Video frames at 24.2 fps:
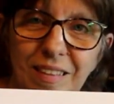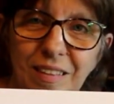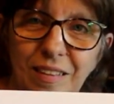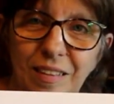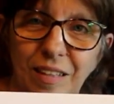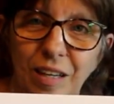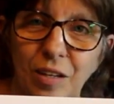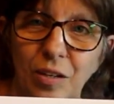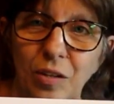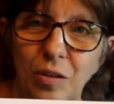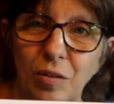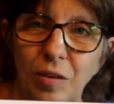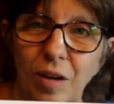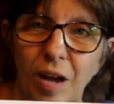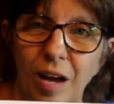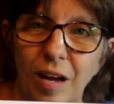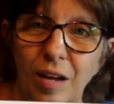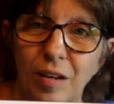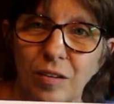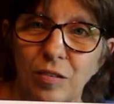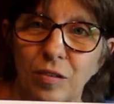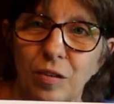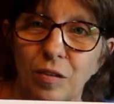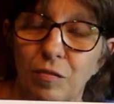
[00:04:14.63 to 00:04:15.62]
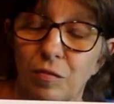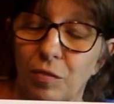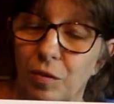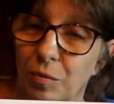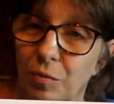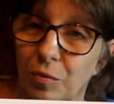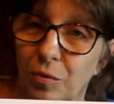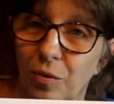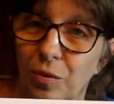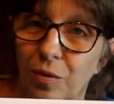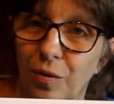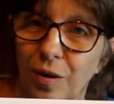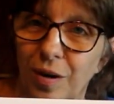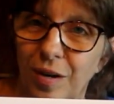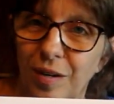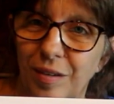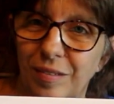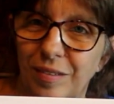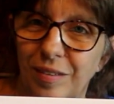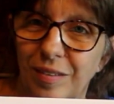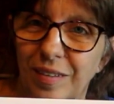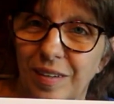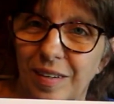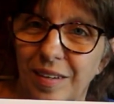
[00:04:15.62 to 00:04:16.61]
thank you guys from
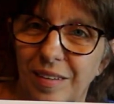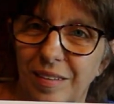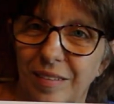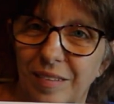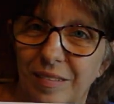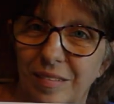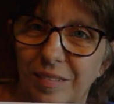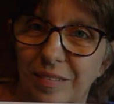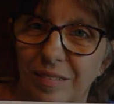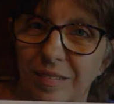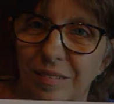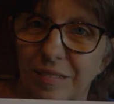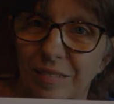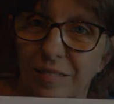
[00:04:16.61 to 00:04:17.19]
Crazy Days.